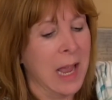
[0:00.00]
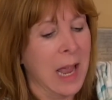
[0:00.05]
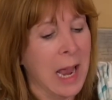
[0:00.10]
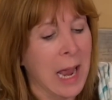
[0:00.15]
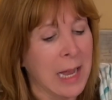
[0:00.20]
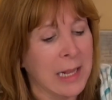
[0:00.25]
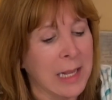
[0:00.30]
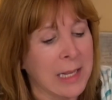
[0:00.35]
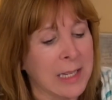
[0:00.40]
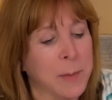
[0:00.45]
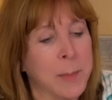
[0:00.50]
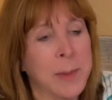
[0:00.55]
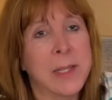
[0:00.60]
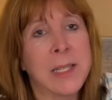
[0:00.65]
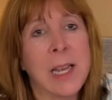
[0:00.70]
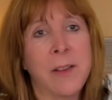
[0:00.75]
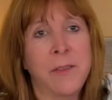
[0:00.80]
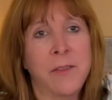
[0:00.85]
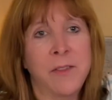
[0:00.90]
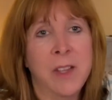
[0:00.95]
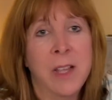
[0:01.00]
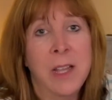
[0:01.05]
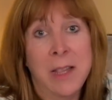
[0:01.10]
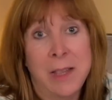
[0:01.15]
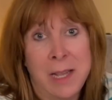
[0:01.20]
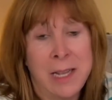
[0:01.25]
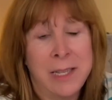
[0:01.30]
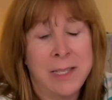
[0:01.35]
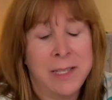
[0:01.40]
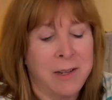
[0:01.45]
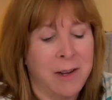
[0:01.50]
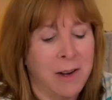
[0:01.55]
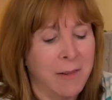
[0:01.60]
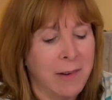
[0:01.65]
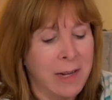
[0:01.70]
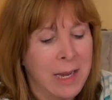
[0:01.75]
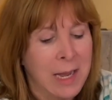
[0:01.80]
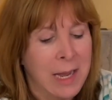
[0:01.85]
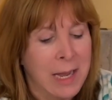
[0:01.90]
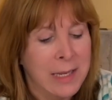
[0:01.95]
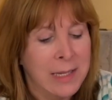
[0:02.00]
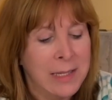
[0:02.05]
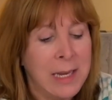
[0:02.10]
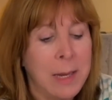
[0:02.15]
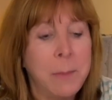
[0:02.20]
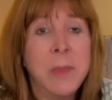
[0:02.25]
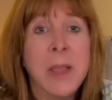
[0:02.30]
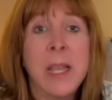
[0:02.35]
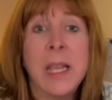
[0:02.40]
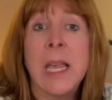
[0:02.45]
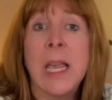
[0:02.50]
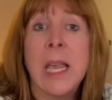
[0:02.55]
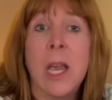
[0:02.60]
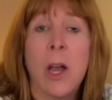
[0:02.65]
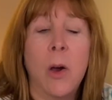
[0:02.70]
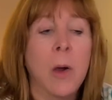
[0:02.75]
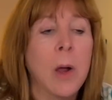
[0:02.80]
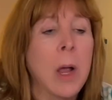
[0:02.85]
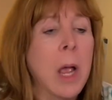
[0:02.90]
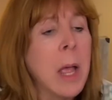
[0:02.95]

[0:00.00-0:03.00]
I like to be safe, not sorry. Same thing here.